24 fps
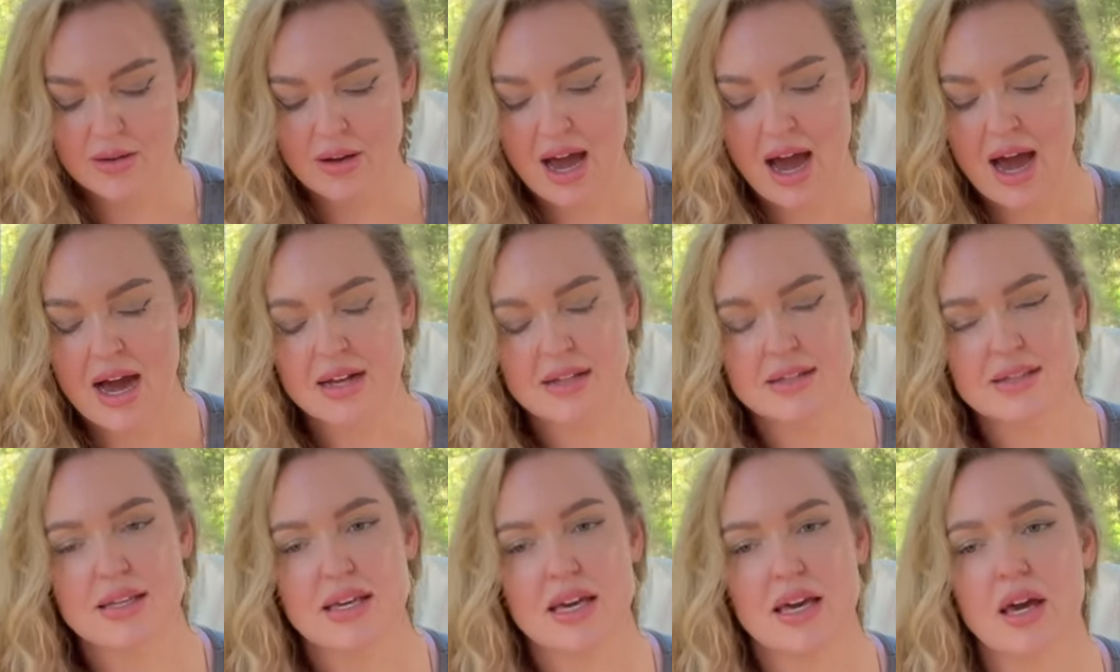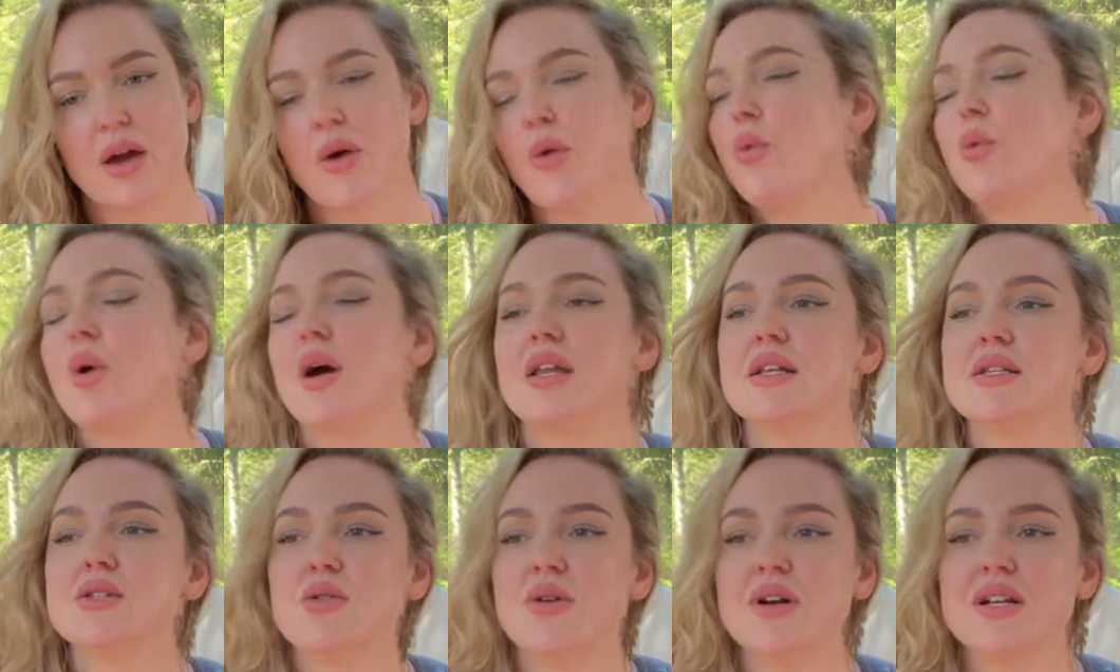asking what
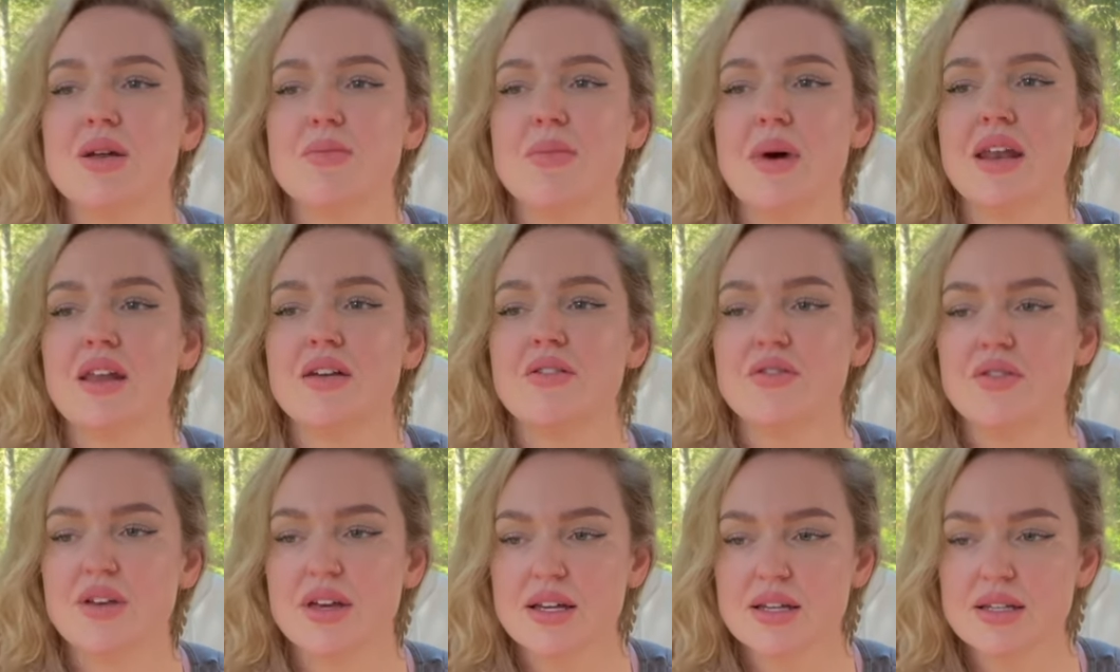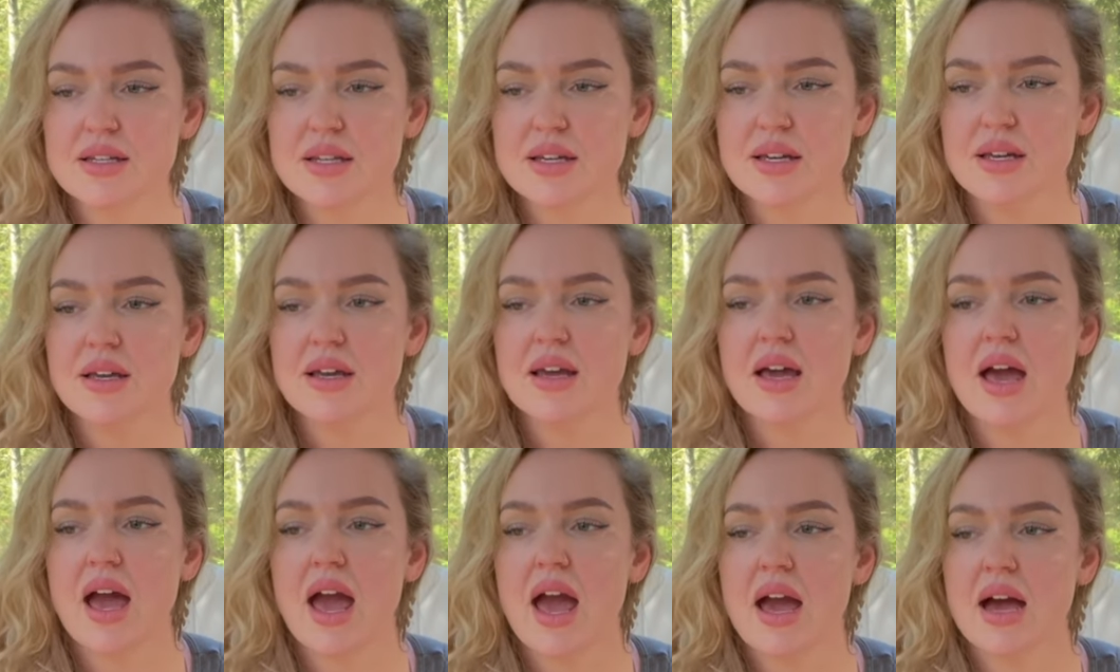is going to benefit
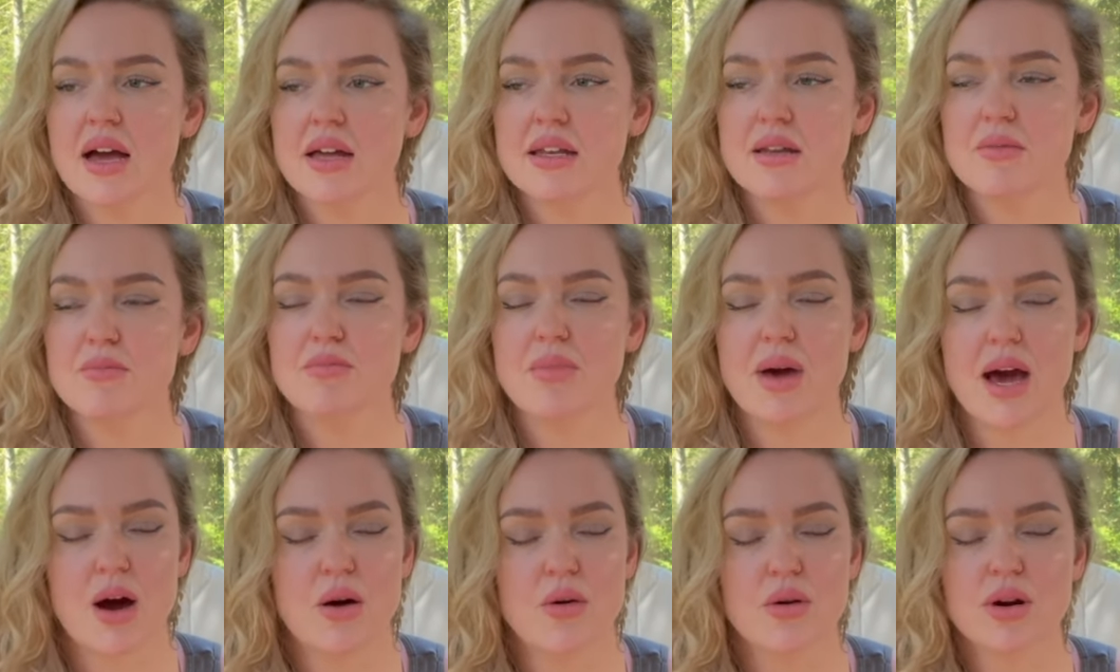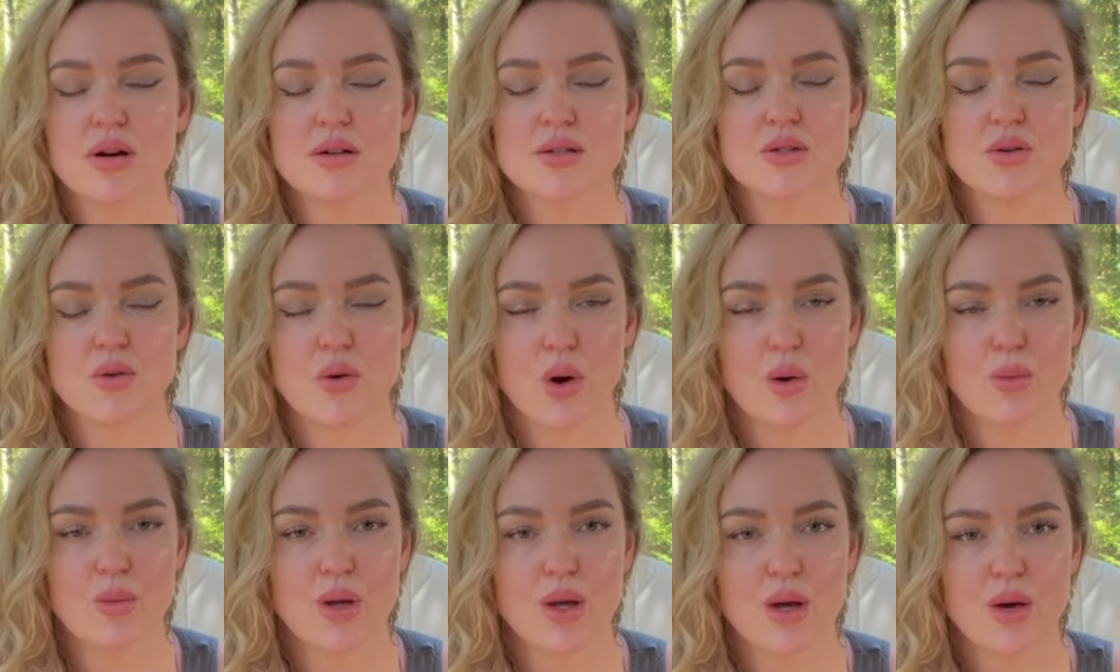and empower
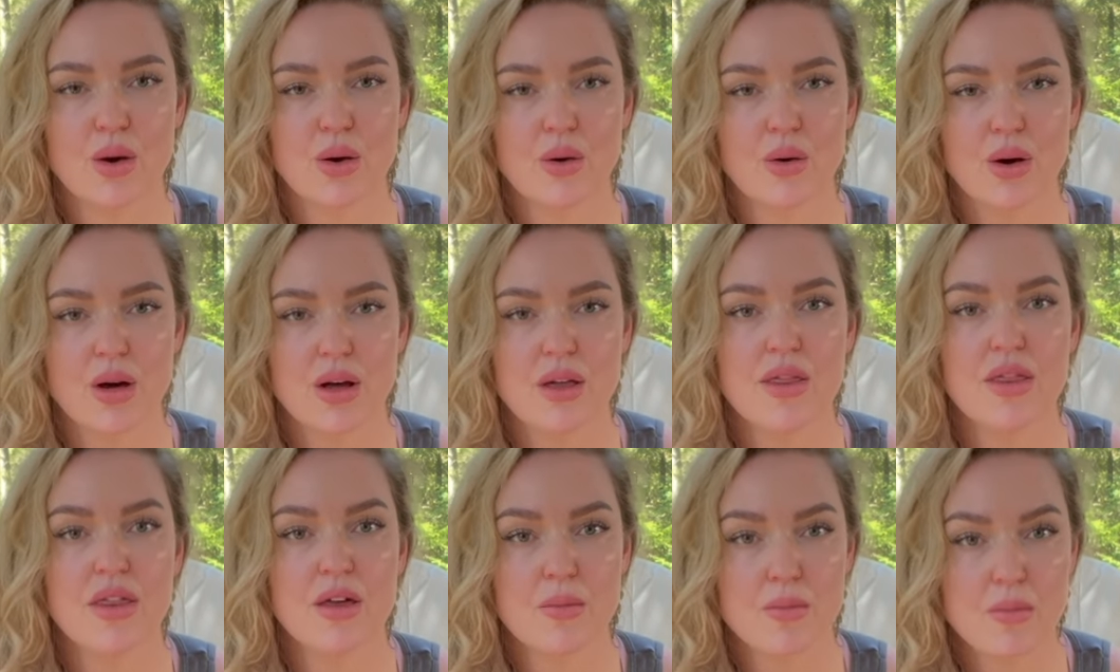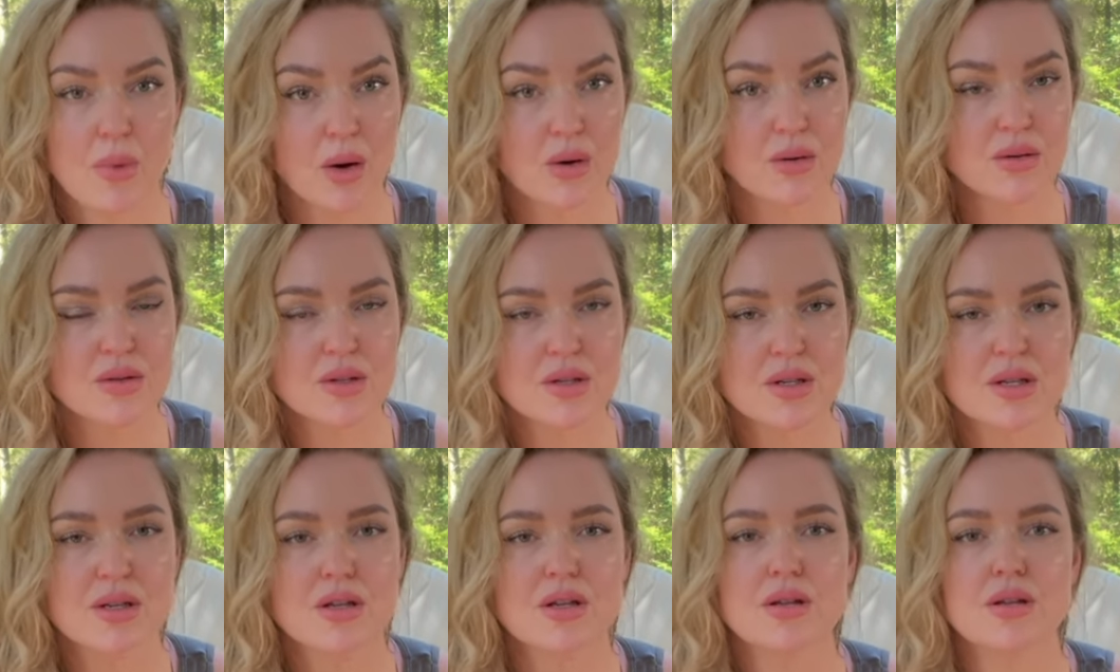Scorpio the
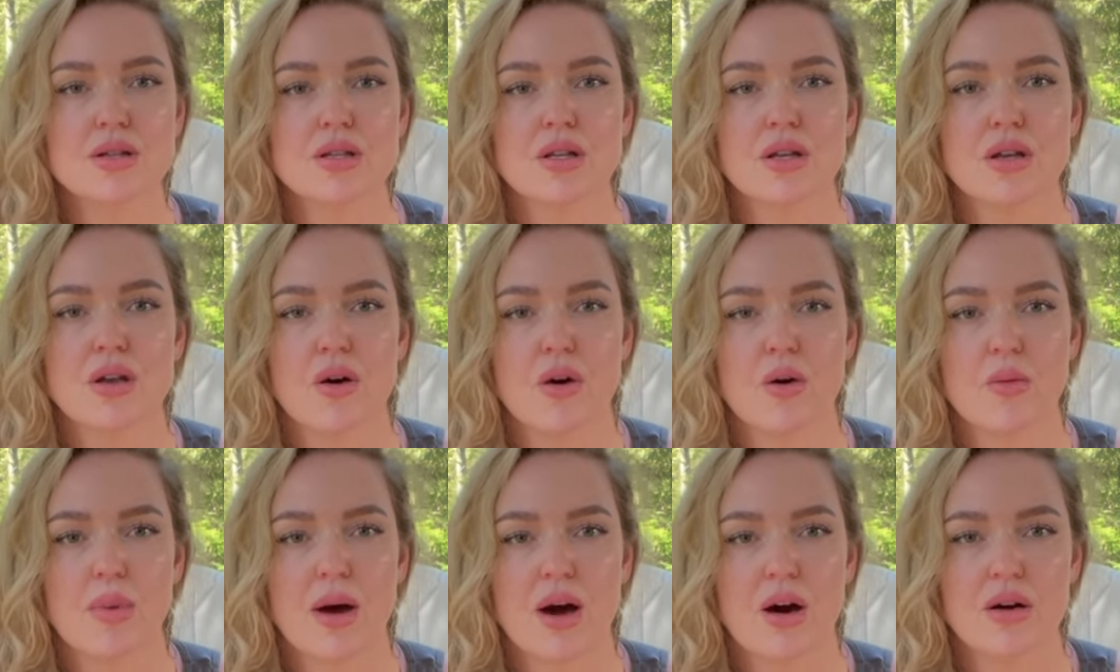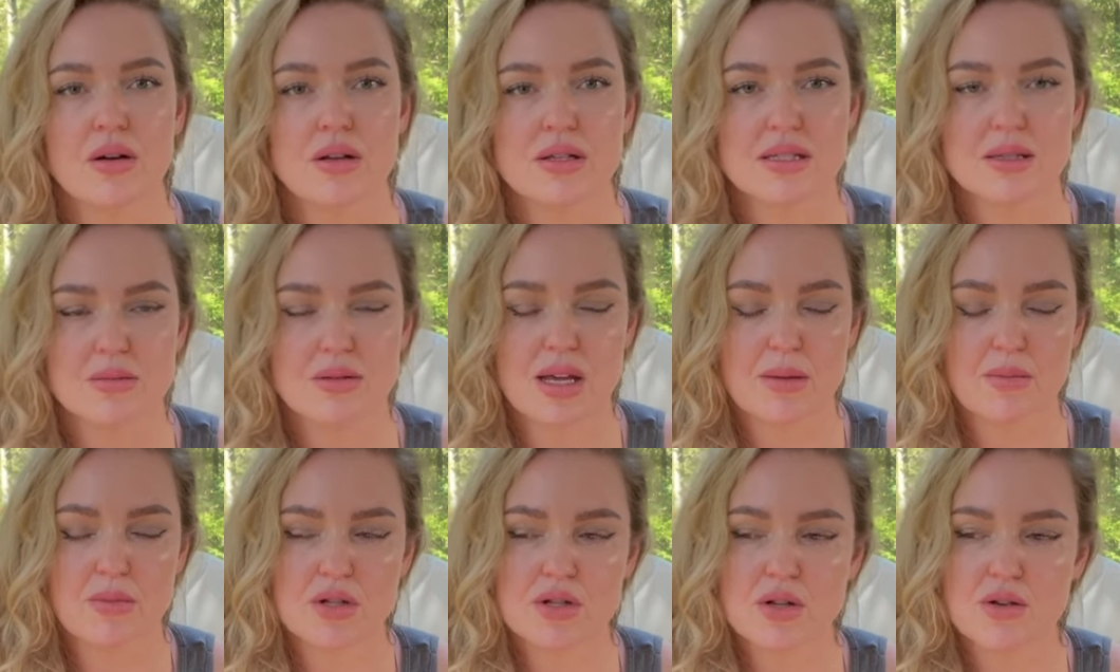most to know about in
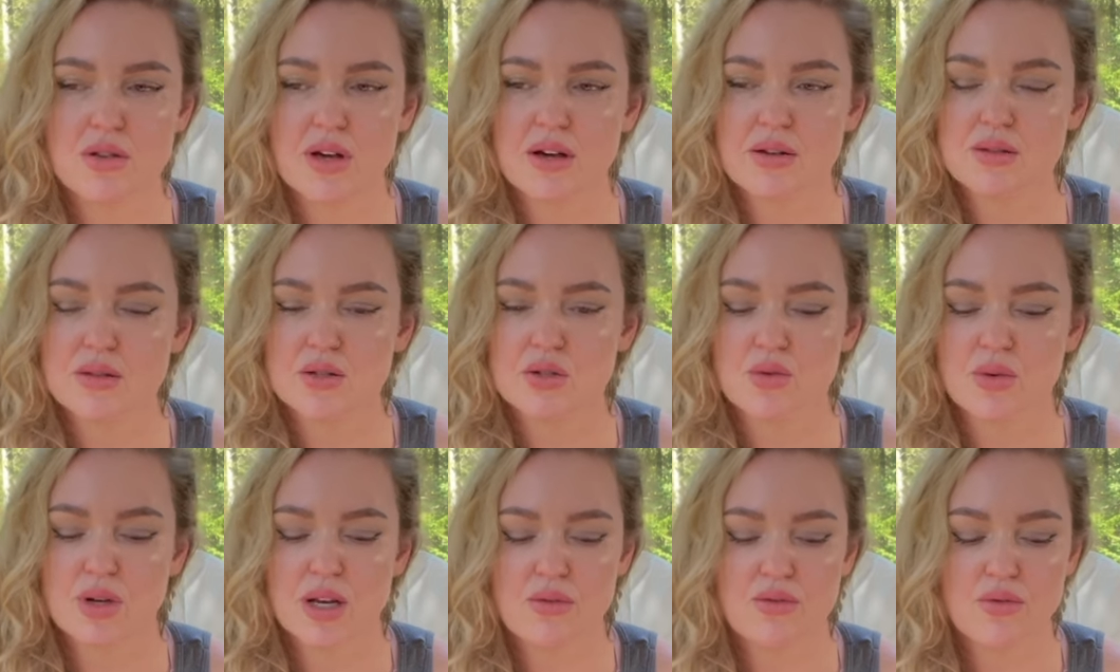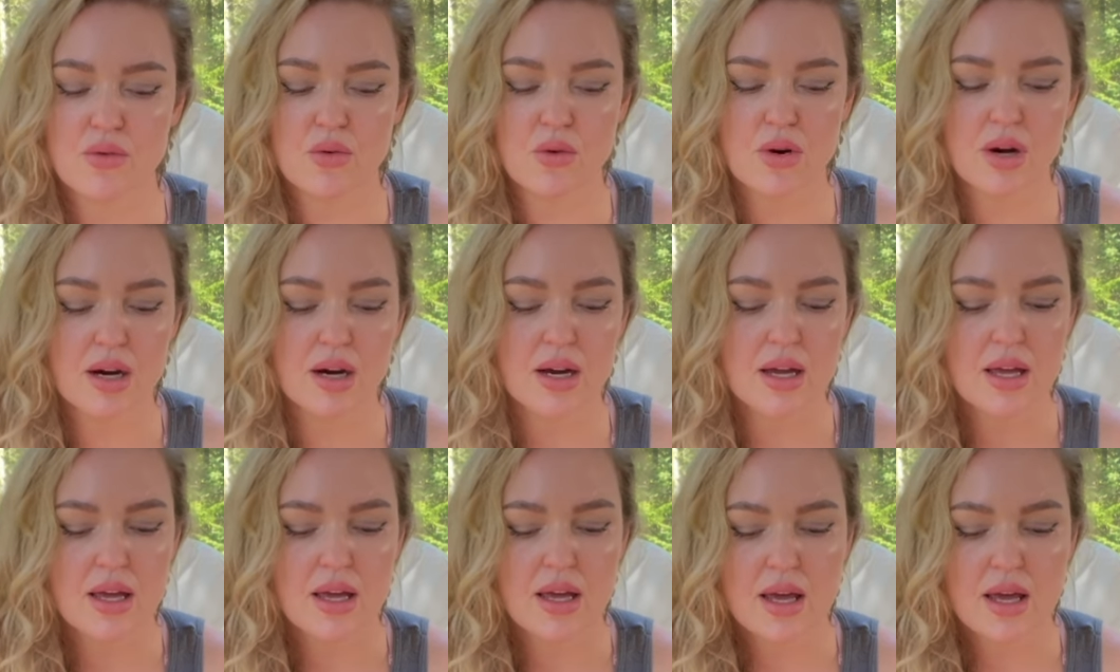September 2024.